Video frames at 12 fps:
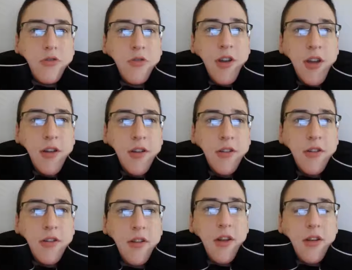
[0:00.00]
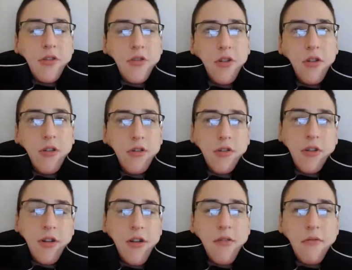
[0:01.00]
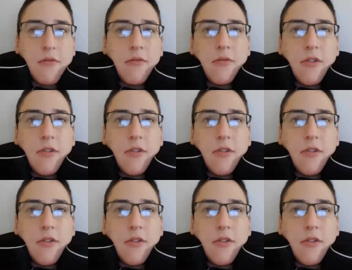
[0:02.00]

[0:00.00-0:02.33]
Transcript: training, they are taught a